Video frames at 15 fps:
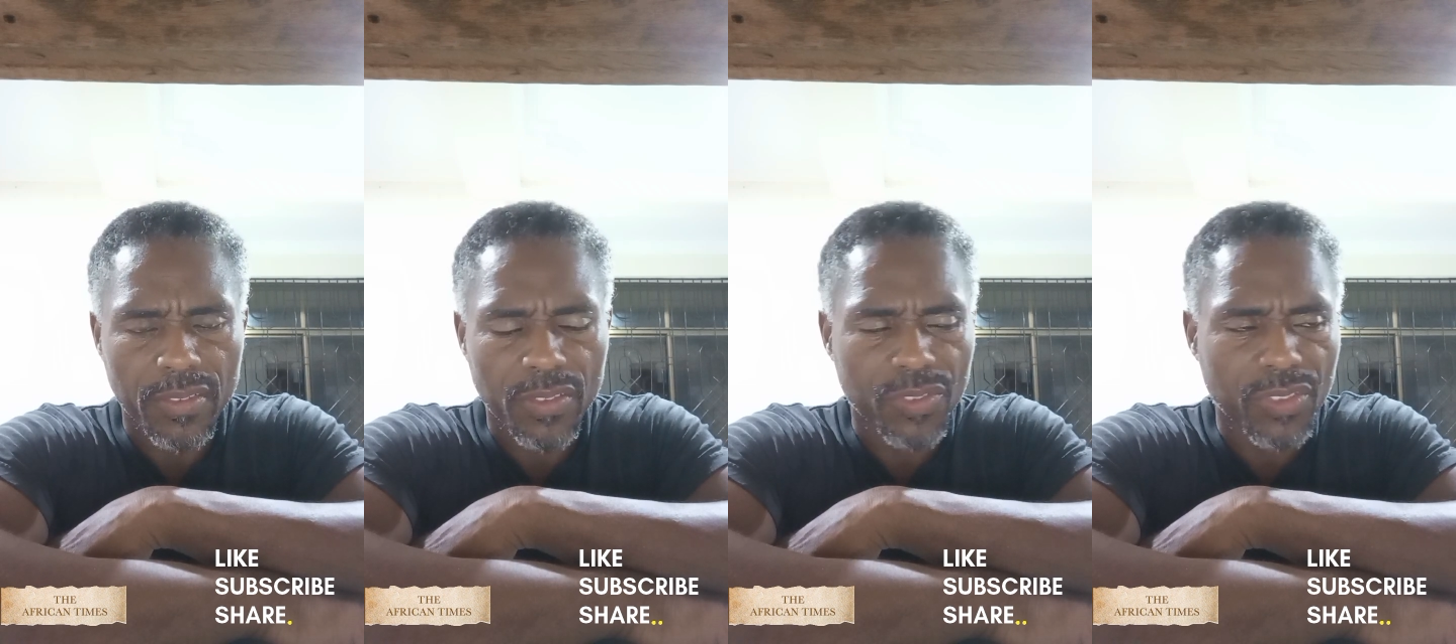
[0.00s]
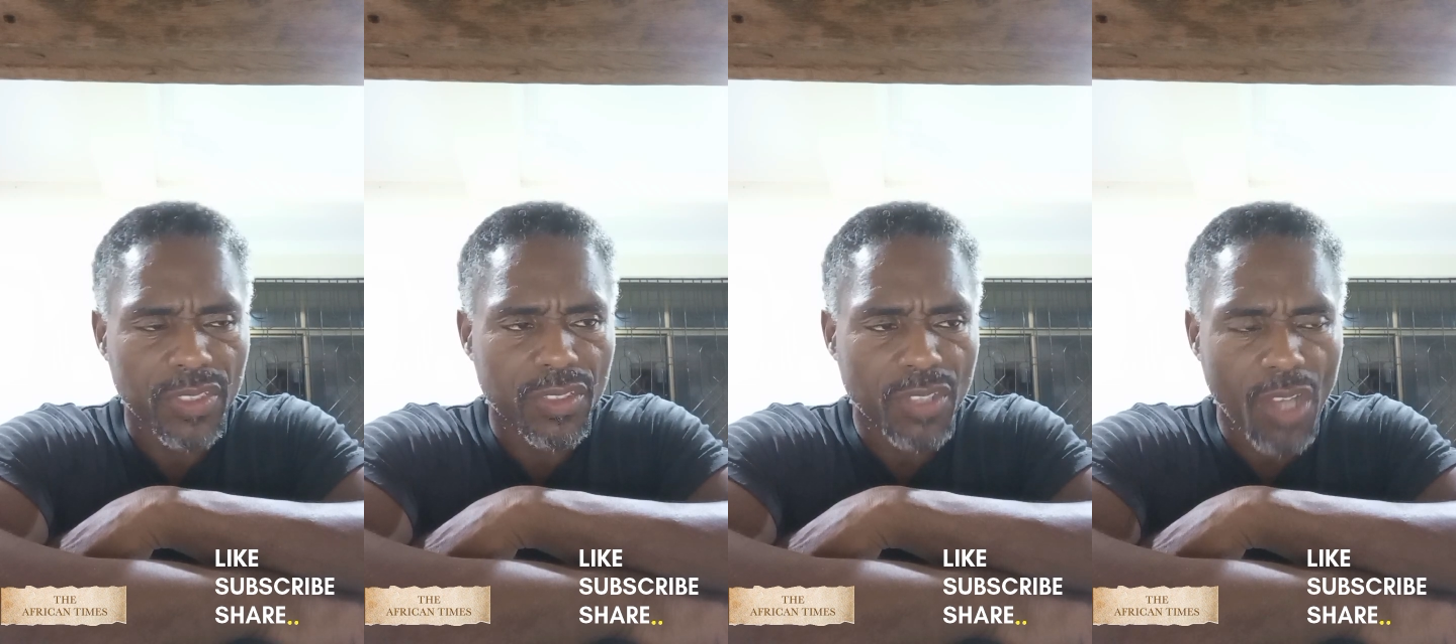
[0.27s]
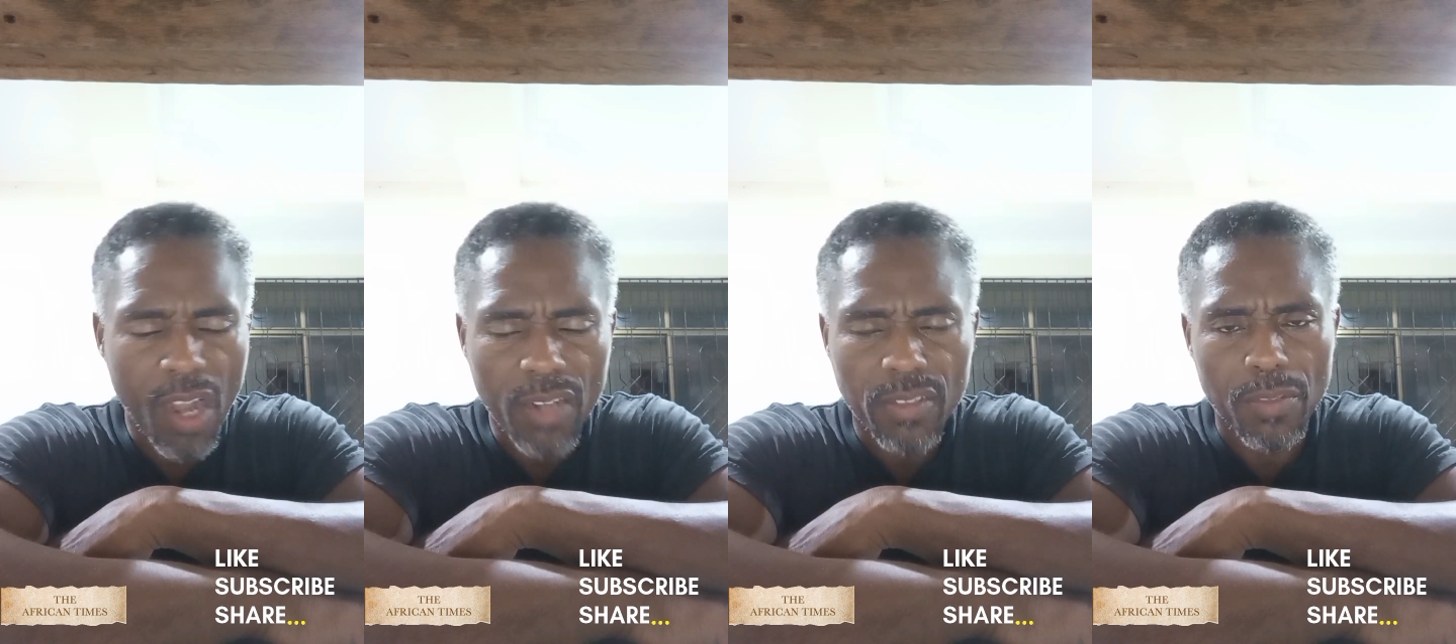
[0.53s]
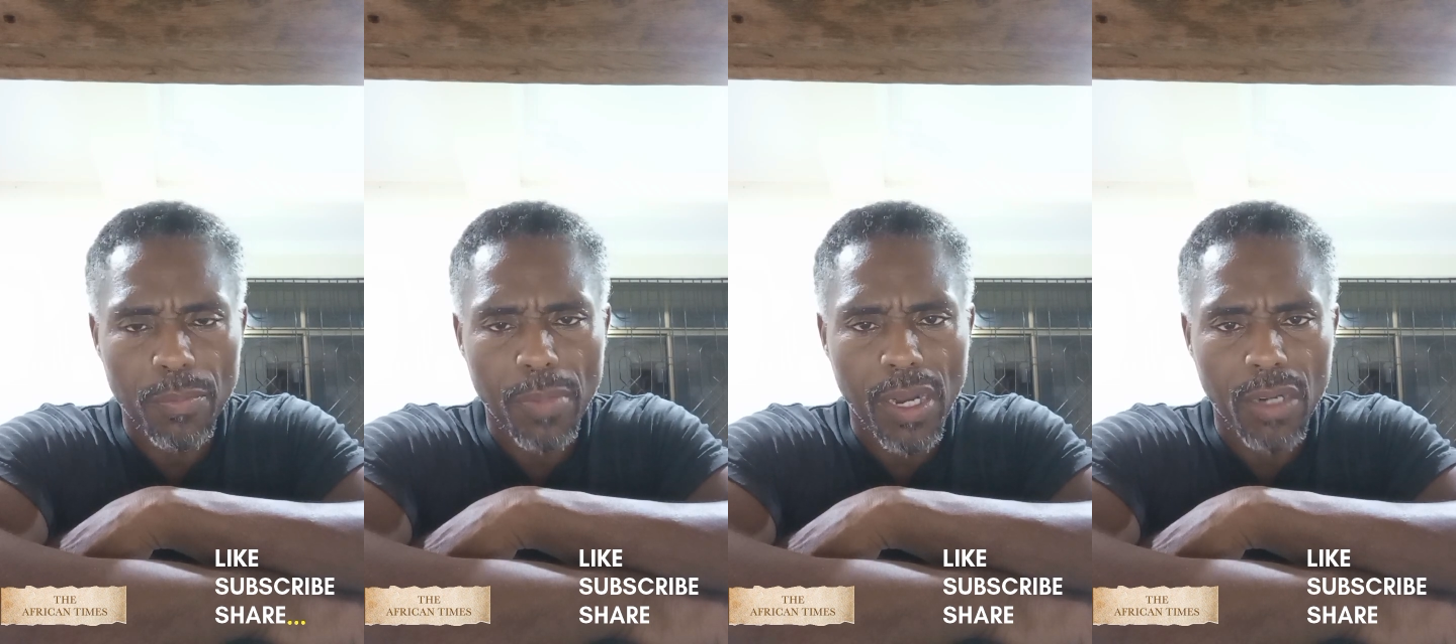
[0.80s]
because he
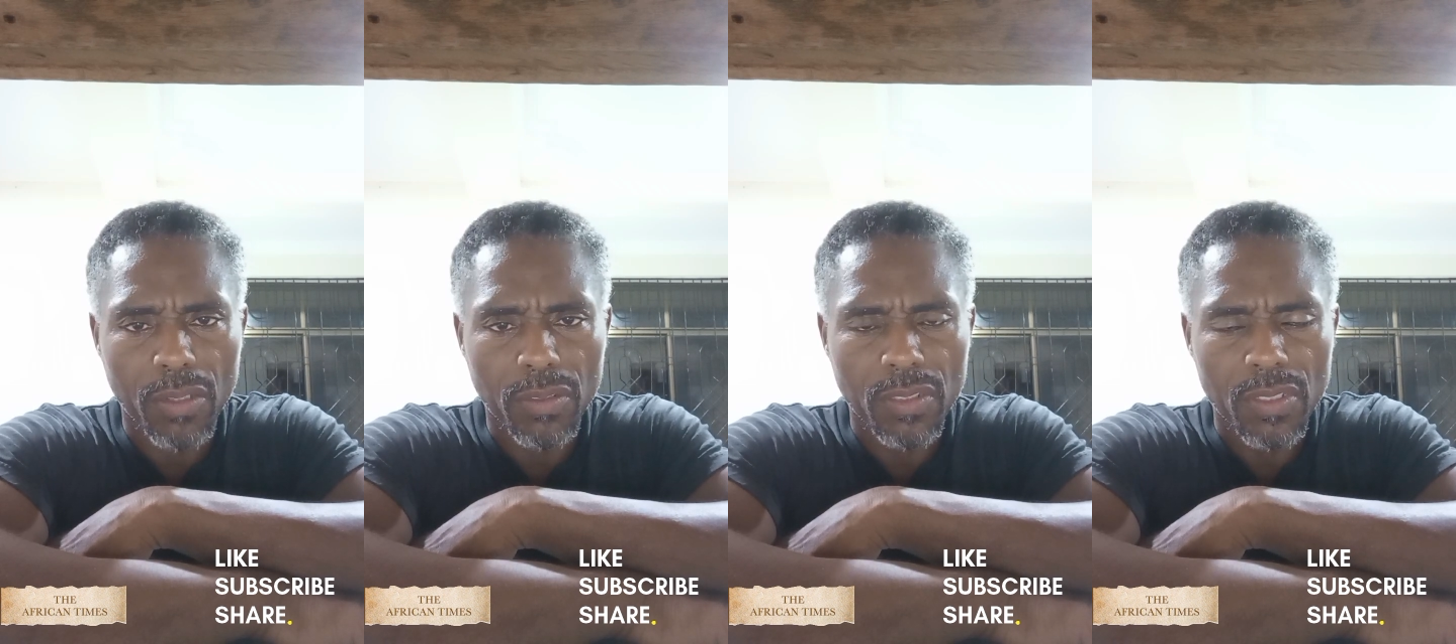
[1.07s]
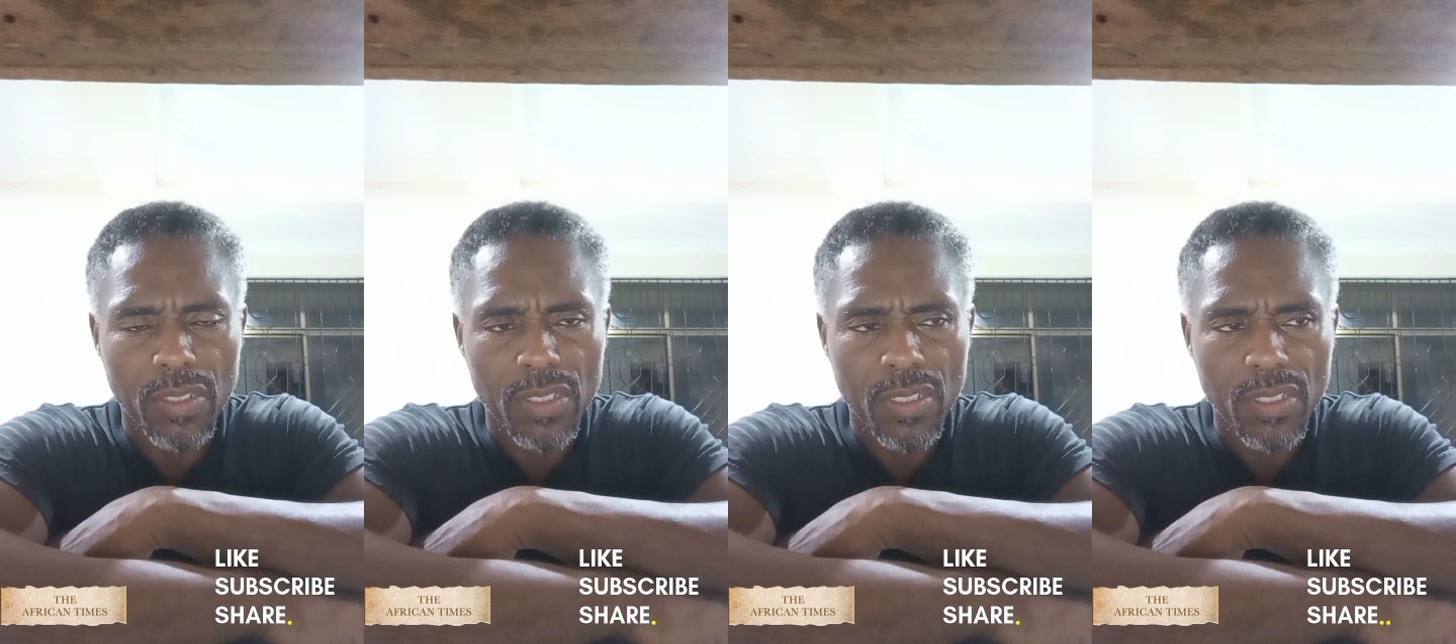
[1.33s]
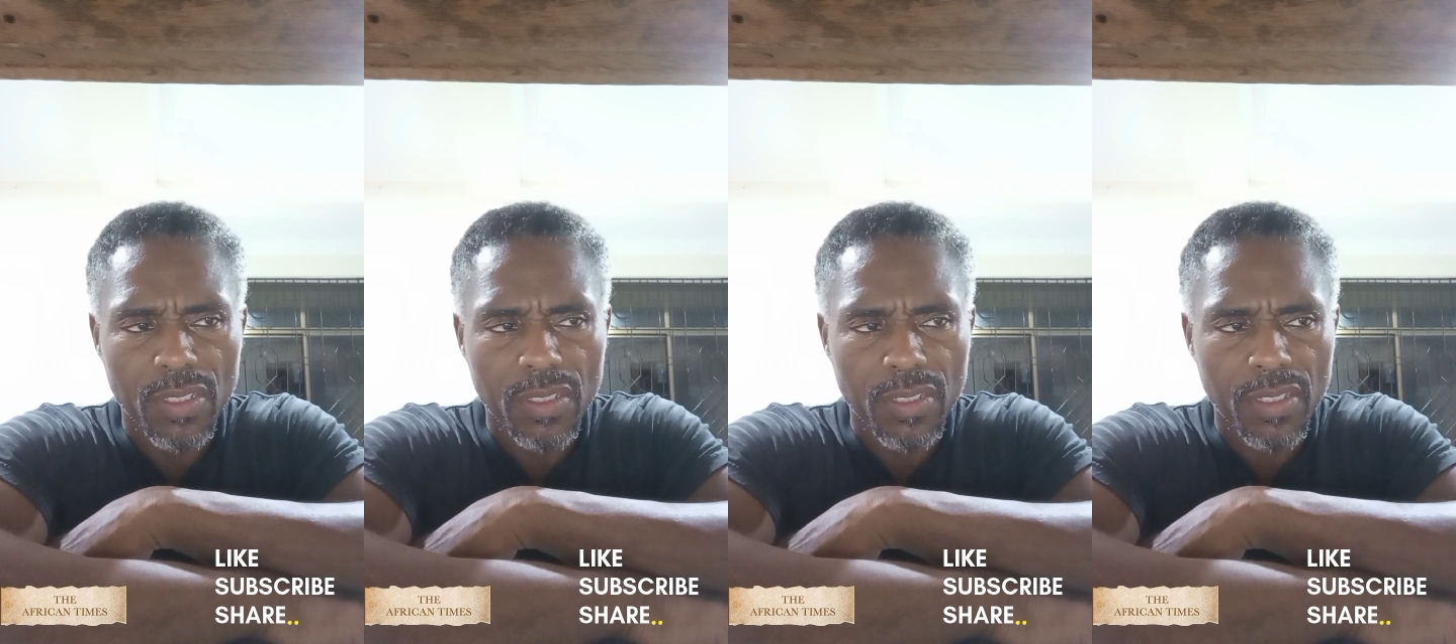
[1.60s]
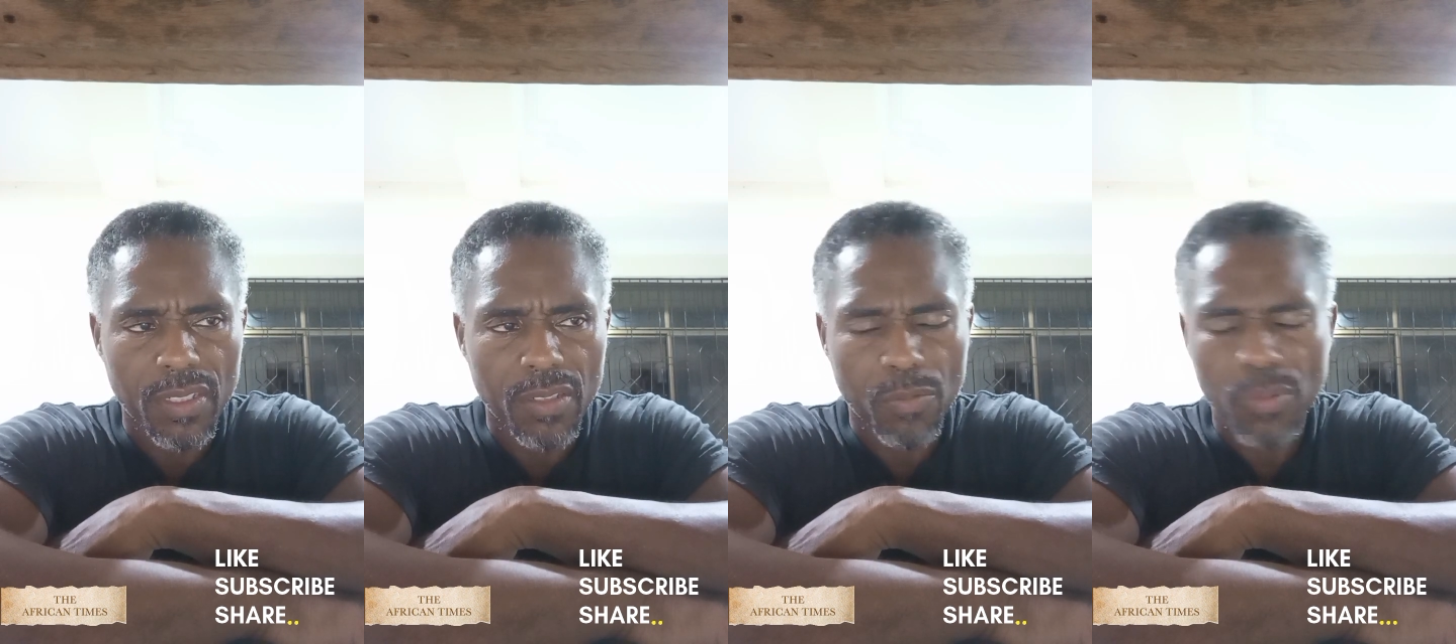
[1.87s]
talked about in a